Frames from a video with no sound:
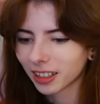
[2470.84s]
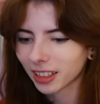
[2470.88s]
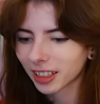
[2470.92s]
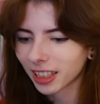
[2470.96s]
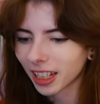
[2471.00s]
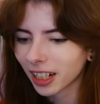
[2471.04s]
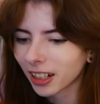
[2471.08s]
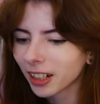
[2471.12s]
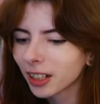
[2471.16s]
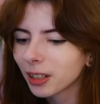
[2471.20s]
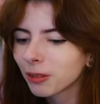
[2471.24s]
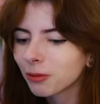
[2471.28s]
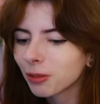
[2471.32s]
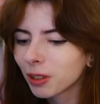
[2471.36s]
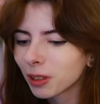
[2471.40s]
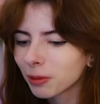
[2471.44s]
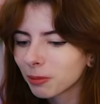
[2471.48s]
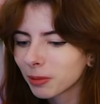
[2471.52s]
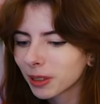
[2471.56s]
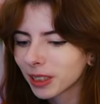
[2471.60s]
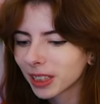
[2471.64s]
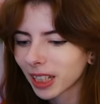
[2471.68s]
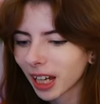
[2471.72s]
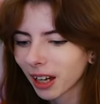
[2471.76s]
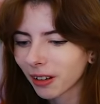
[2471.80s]
Gary would
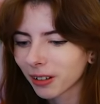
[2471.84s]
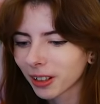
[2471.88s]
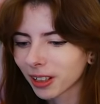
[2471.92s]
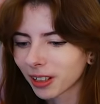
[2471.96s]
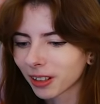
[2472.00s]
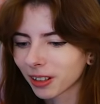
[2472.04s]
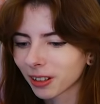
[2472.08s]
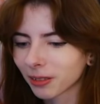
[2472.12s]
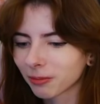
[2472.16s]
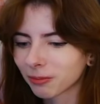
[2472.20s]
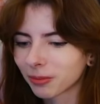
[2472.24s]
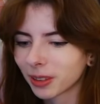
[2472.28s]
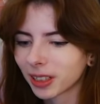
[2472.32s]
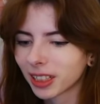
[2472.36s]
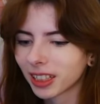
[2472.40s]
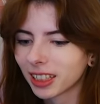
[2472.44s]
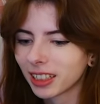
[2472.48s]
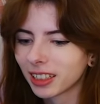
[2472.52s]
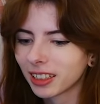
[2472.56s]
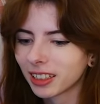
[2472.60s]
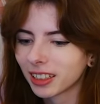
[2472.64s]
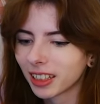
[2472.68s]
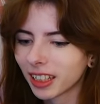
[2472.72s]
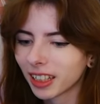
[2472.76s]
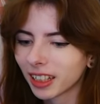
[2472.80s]
be down here, but
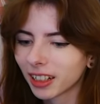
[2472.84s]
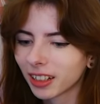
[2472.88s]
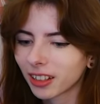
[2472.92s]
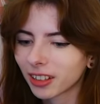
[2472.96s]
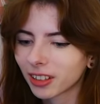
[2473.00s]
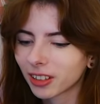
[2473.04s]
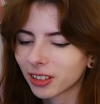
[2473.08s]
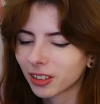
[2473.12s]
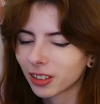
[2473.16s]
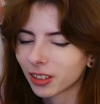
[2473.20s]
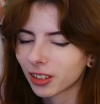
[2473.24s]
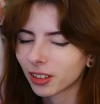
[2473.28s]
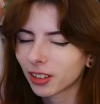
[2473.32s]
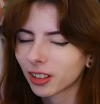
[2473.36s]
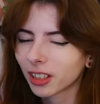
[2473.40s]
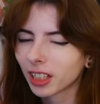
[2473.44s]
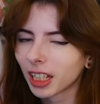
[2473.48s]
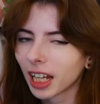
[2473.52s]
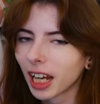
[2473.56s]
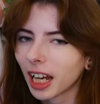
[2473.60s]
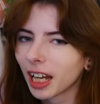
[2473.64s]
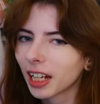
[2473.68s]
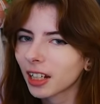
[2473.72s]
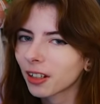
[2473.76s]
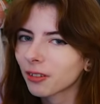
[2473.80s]
he did
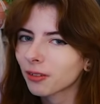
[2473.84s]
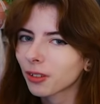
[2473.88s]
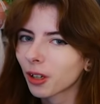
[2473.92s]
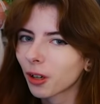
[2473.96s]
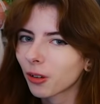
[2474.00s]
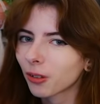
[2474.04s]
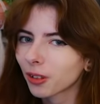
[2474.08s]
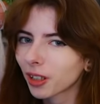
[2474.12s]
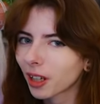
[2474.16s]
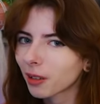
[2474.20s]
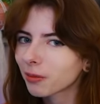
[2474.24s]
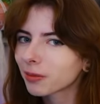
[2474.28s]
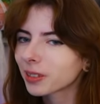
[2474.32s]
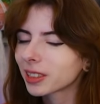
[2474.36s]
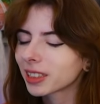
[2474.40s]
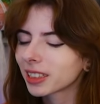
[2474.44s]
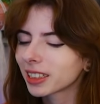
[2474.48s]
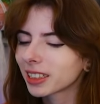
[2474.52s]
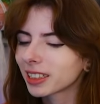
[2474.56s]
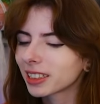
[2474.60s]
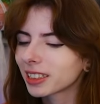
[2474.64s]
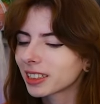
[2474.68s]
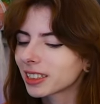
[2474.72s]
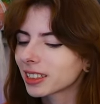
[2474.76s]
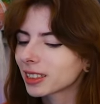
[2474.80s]
kind of own up to
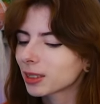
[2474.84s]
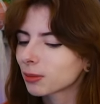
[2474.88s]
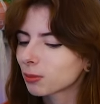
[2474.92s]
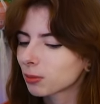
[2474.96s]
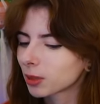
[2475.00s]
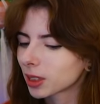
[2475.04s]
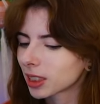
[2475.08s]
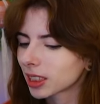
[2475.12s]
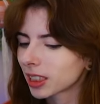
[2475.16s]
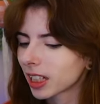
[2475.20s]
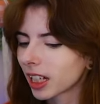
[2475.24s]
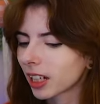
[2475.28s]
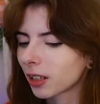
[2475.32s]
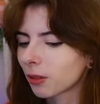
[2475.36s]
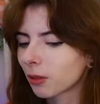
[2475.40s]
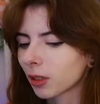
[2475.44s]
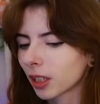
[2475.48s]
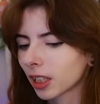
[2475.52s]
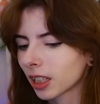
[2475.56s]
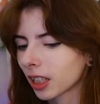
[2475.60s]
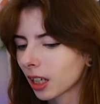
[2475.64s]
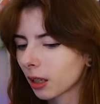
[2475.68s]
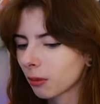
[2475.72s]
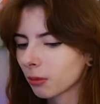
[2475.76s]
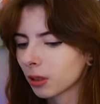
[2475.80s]
his mistake when
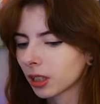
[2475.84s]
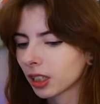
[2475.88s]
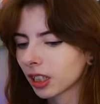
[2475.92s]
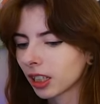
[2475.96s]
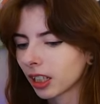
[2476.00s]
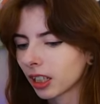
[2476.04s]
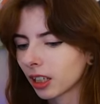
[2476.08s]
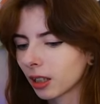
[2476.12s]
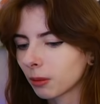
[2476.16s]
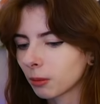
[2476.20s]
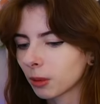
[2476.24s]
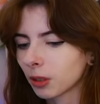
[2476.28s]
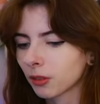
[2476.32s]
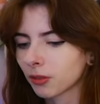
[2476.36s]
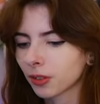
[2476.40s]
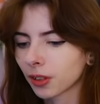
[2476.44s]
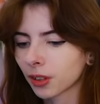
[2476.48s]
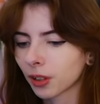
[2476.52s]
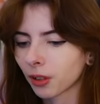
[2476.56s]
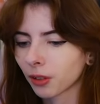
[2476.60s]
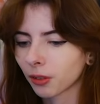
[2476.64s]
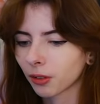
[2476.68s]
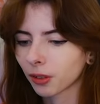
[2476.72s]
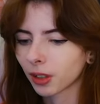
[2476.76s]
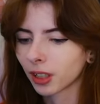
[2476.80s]
it came to Kim, even
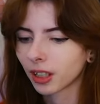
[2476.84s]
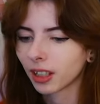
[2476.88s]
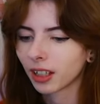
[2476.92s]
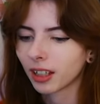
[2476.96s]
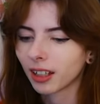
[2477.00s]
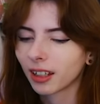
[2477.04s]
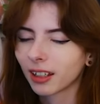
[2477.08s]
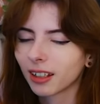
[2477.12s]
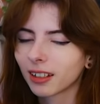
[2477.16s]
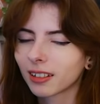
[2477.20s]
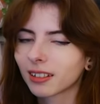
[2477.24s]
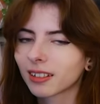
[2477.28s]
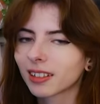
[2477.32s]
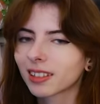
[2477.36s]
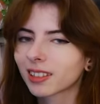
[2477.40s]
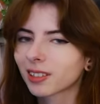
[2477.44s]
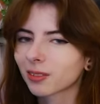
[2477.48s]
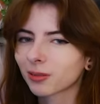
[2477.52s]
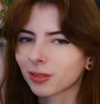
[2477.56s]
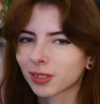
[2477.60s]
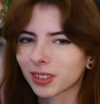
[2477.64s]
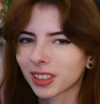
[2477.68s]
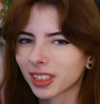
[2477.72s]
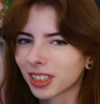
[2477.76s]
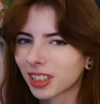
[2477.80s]
though it
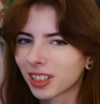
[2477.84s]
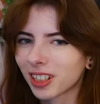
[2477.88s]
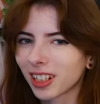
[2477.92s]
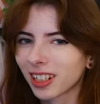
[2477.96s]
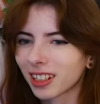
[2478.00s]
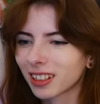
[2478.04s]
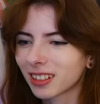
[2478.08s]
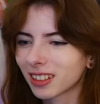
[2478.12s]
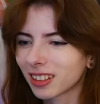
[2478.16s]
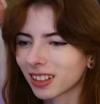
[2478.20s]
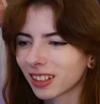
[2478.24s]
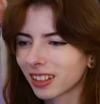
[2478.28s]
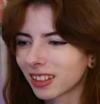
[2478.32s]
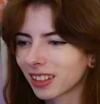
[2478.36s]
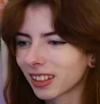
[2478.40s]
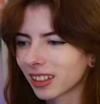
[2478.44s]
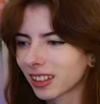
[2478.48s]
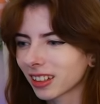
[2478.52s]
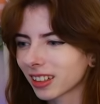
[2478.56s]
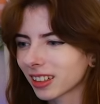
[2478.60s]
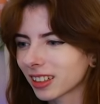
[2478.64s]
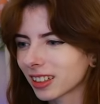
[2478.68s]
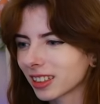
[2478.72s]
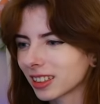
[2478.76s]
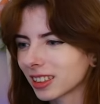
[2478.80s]
doesn't really change
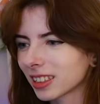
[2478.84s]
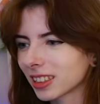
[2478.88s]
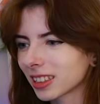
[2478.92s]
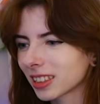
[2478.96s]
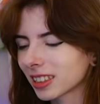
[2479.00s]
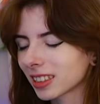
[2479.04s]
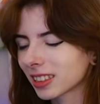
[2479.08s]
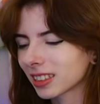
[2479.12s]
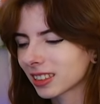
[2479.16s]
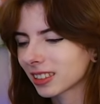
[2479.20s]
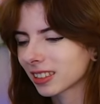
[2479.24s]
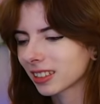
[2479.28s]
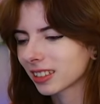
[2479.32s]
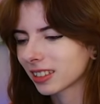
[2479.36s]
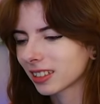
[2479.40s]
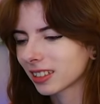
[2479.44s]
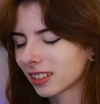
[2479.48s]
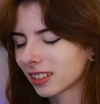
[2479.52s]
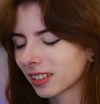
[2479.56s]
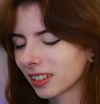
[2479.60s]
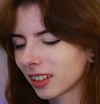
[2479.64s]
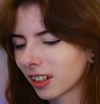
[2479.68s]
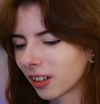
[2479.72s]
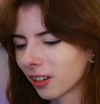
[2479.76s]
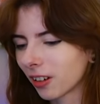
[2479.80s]
anything because,
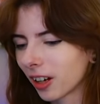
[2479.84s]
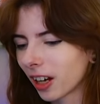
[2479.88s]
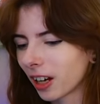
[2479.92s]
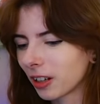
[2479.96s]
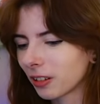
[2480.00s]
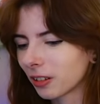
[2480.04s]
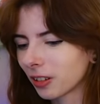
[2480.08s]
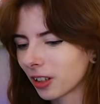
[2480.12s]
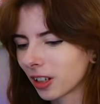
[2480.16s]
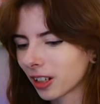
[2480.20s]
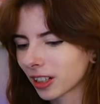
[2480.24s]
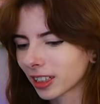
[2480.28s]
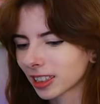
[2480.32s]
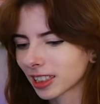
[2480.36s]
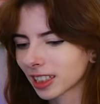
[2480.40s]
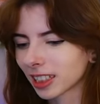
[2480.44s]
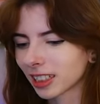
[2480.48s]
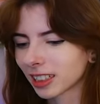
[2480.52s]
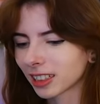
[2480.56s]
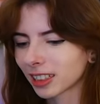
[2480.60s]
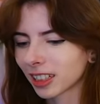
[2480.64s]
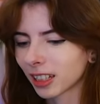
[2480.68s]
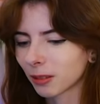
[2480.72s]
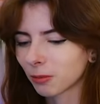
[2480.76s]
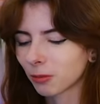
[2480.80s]
you know, how long is it
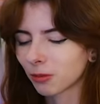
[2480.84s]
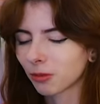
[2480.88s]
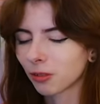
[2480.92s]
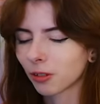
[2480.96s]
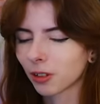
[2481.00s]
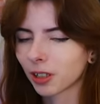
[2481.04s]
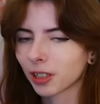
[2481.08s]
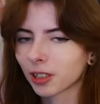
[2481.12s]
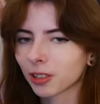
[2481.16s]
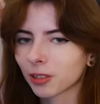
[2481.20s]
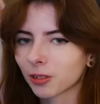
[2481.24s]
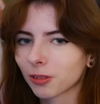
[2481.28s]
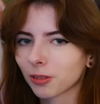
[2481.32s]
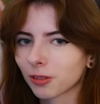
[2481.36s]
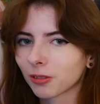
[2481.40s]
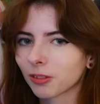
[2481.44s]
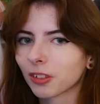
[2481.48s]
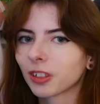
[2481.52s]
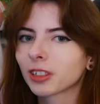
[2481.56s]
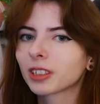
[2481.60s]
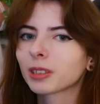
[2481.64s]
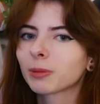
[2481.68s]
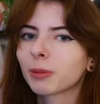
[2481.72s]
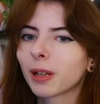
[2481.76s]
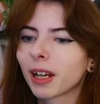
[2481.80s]
going to take before he just
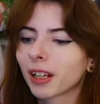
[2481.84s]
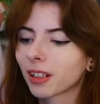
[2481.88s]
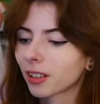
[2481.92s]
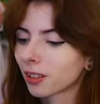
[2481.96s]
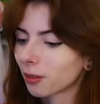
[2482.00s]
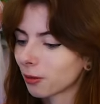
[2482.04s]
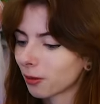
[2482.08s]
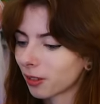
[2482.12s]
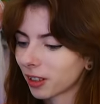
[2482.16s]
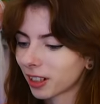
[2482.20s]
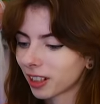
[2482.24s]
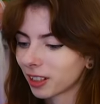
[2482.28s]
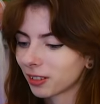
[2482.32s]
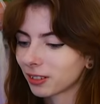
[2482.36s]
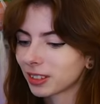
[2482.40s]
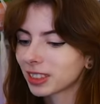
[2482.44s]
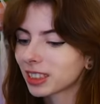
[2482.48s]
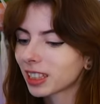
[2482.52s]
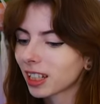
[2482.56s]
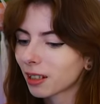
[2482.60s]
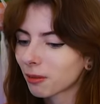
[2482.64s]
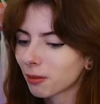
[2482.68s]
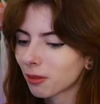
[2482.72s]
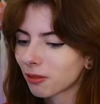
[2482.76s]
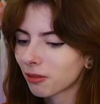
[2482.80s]
reverts back to what he was
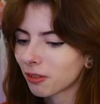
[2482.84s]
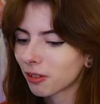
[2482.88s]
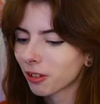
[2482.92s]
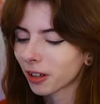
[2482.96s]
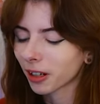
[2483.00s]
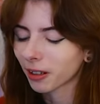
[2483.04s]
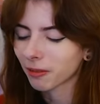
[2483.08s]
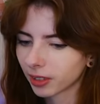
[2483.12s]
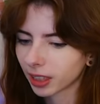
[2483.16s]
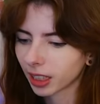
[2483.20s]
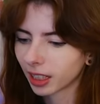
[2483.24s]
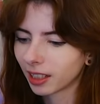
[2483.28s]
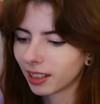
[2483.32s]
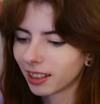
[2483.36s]
saying before?